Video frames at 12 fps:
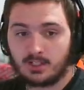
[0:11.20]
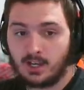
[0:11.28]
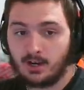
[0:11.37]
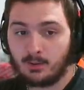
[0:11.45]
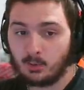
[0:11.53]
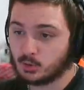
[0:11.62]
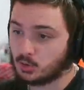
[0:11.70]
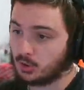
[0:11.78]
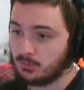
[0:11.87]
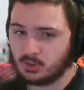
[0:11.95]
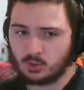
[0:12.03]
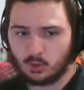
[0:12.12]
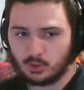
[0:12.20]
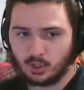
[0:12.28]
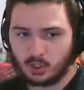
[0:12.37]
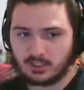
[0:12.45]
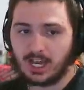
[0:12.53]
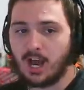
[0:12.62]
I'm also going to be showing you
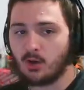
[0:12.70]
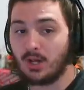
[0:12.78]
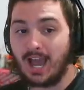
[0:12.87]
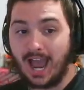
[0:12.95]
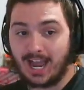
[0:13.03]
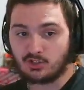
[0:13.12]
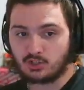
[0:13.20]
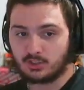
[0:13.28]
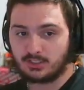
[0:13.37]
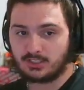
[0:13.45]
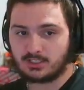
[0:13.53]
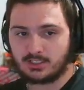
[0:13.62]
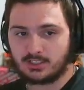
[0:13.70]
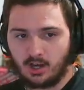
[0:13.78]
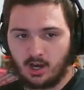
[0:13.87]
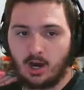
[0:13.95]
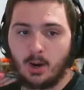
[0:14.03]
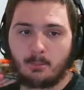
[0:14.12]
guys how to actually set
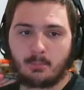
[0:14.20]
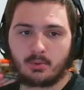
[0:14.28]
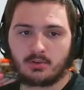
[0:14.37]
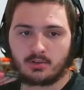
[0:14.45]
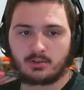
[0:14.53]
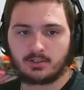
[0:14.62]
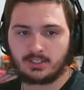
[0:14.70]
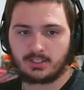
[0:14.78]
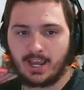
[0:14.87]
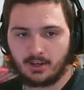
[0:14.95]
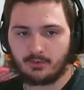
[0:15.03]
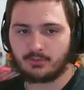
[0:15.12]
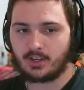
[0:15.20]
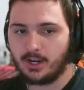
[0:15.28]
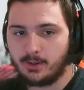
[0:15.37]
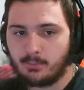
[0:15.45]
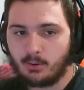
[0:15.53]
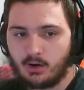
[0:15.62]
up the AFK
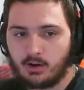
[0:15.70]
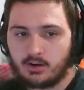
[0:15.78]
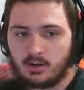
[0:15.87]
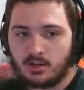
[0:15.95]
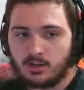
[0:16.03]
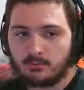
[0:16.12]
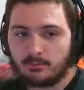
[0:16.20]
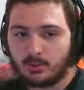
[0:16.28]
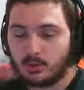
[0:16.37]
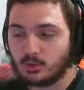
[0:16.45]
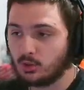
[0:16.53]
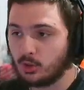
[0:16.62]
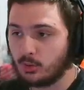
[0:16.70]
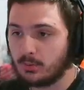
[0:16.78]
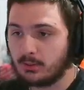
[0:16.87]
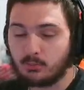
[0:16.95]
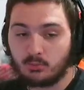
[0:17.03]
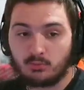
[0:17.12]
part, because a lot of
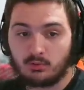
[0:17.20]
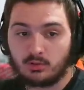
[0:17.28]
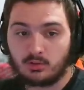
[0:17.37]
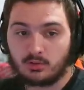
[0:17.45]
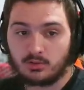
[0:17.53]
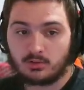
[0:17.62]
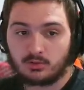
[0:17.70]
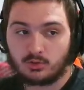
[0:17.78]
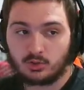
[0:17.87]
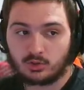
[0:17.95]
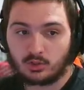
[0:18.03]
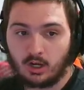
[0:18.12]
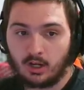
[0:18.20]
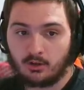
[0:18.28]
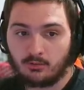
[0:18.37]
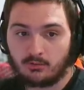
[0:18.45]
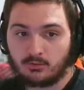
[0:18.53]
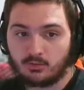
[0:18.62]
people just kind of
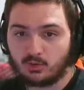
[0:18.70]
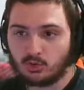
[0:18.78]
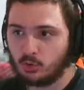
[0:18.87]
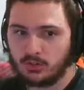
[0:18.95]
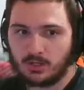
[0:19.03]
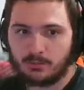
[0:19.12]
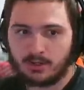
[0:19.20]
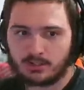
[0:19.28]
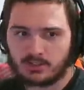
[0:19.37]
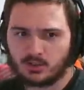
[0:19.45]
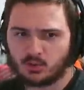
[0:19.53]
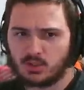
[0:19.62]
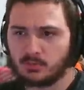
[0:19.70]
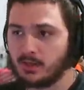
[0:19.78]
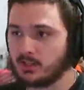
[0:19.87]
show you their base that is already made.